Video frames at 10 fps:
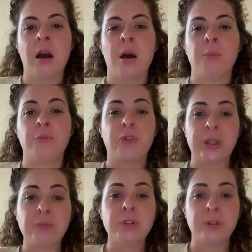
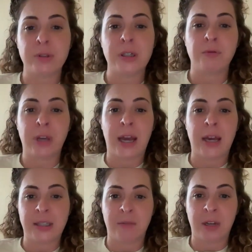really reducing
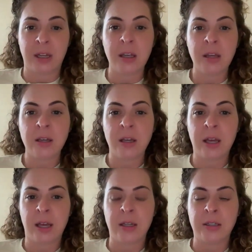reactivity.
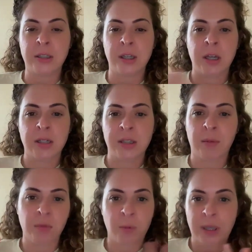And some
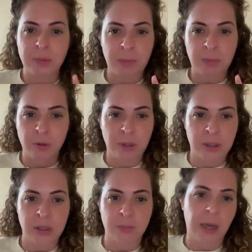of the ways people do
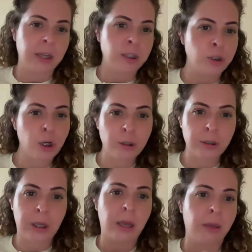this is by like
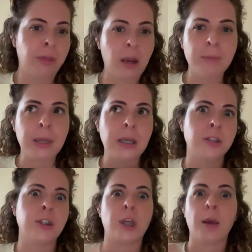journaling, therapy,
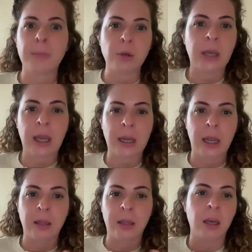just
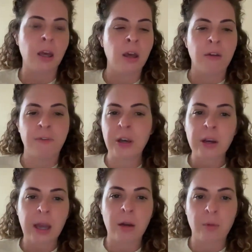communicating, like
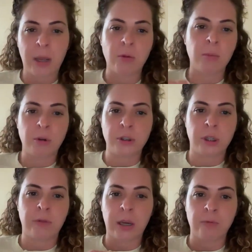figuring out a way to
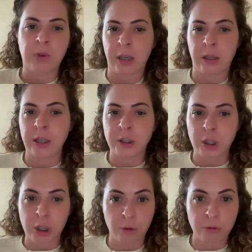emotionally regulate is
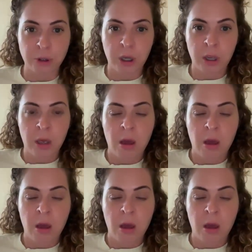huge.